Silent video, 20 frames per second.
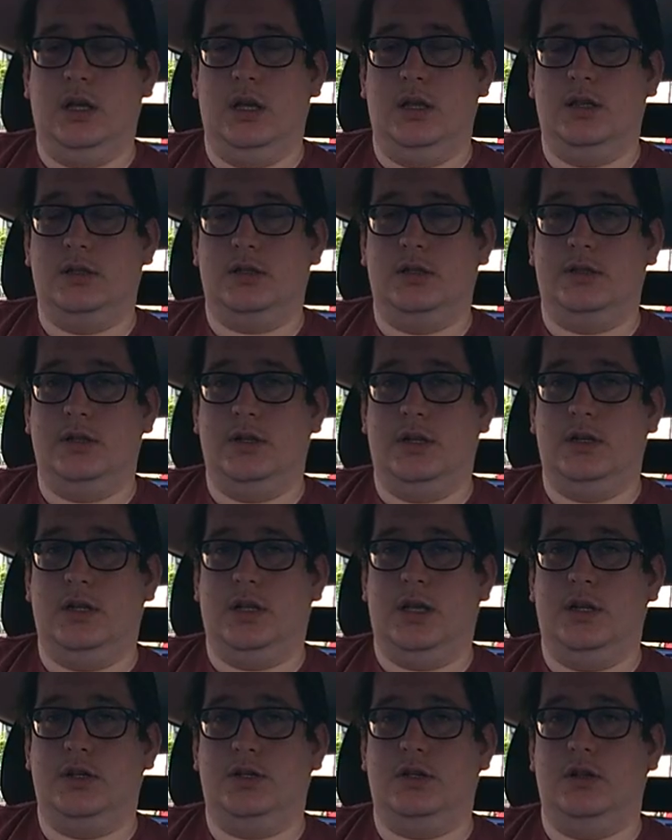this
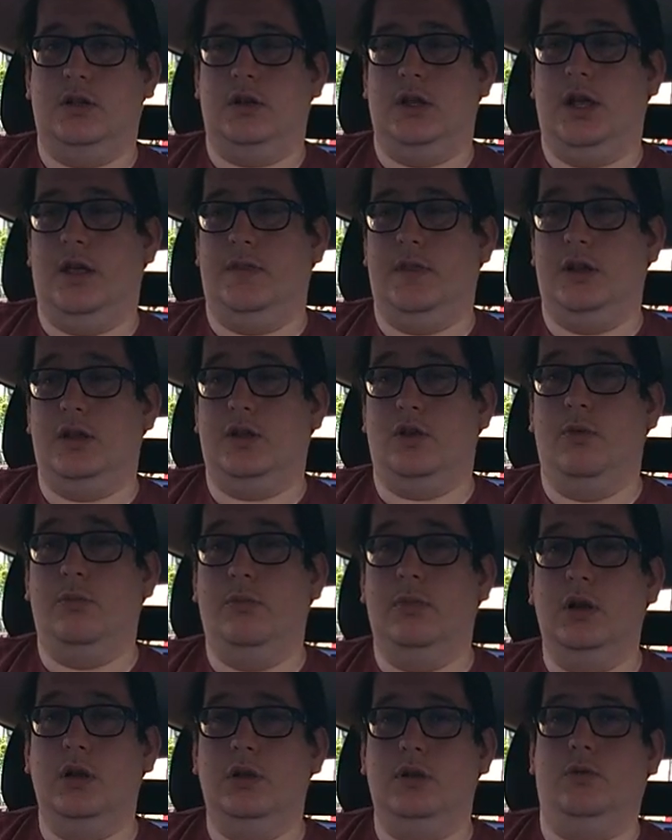indication light, and then you've got a
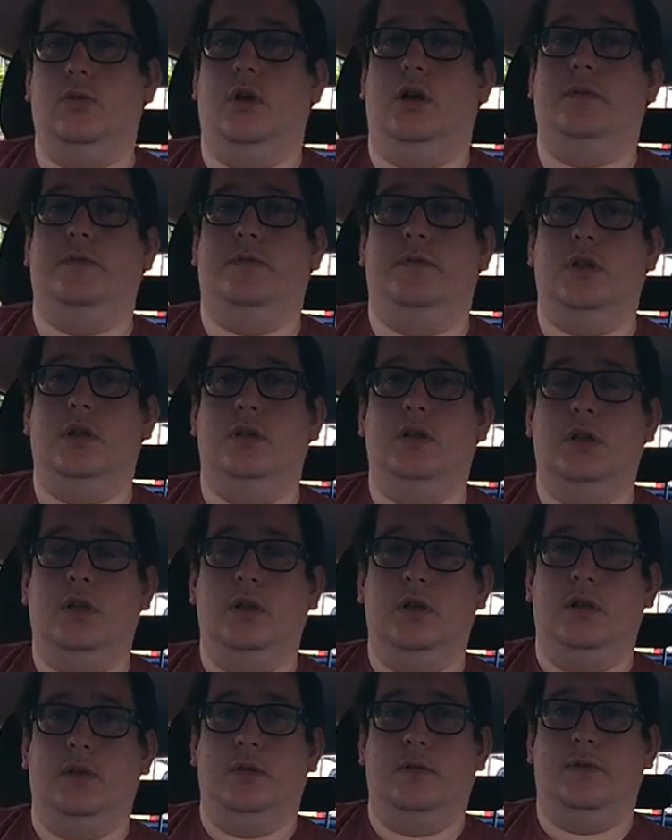blue one for
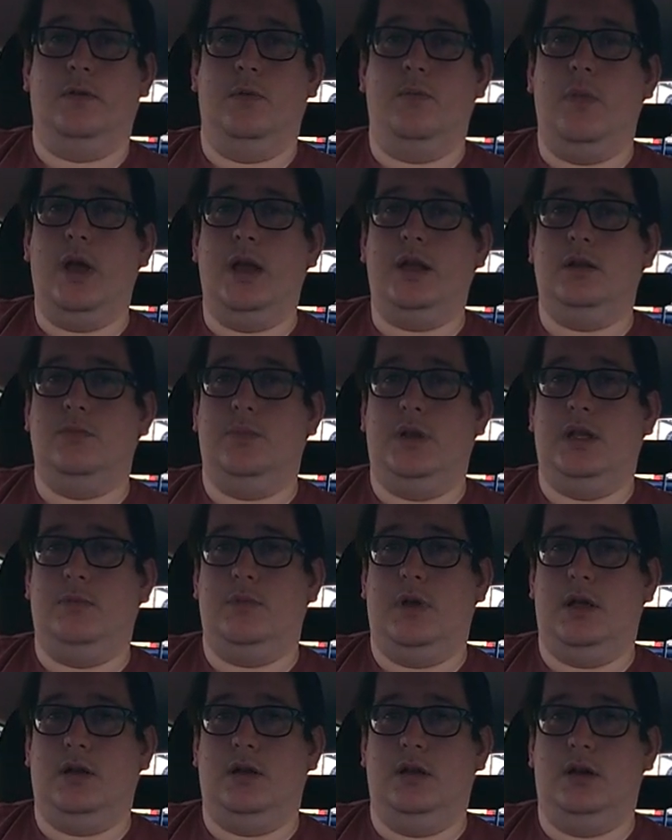main
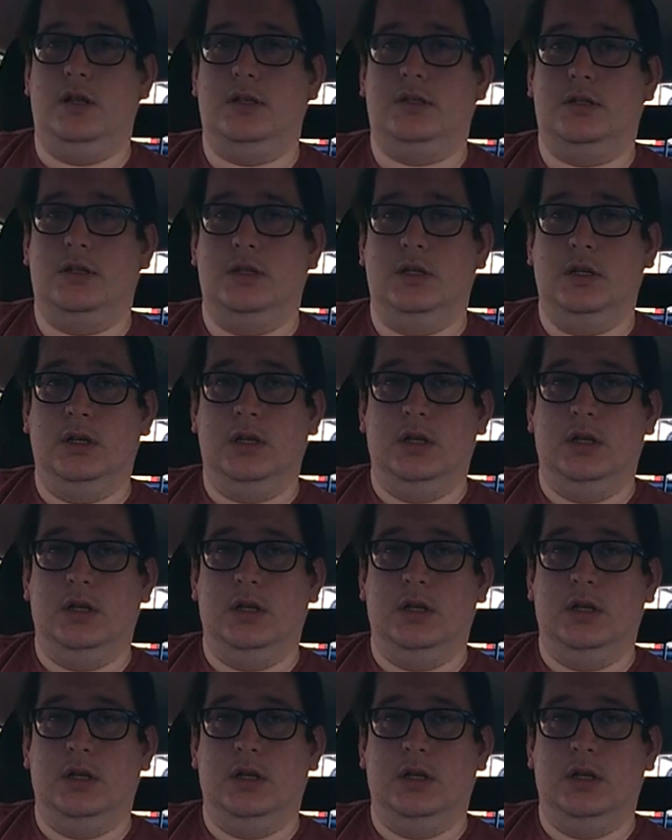beam headlights.